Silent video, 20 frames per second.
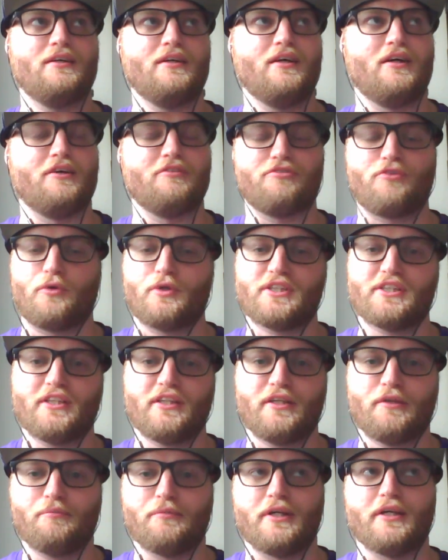
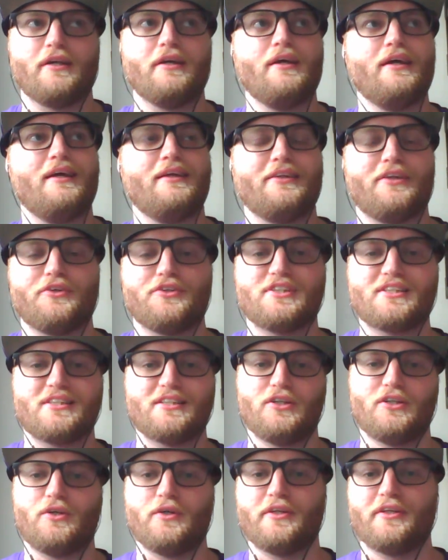unfortunately, but they're
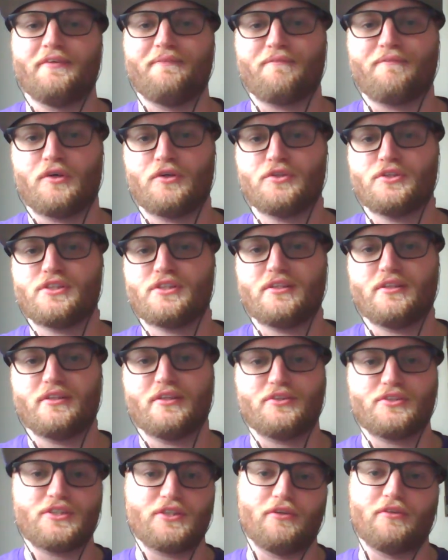still in
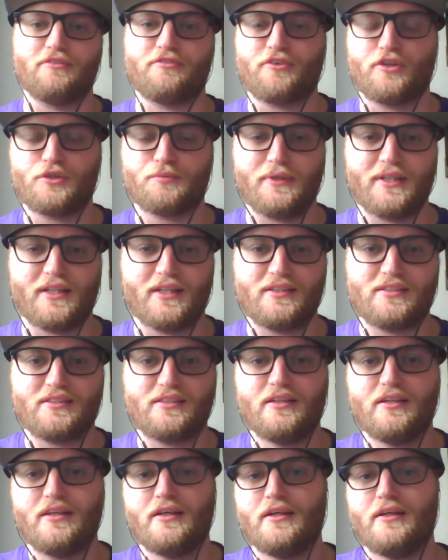first place.